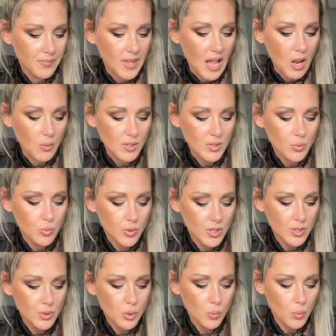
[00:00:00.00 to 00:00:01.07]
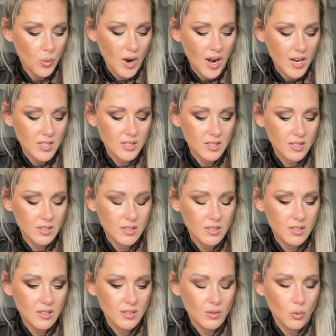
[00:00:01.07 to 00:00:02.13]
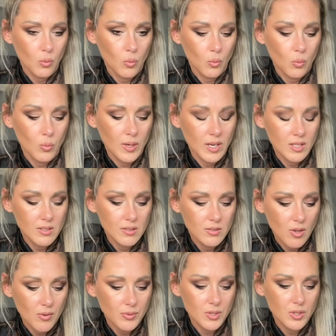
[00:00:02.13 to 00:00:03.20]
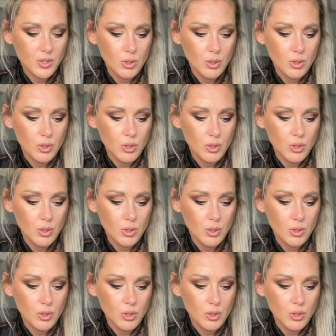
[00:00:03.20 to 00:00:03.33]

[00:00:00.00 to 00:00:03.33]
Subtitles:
I was really surprised that when I saw this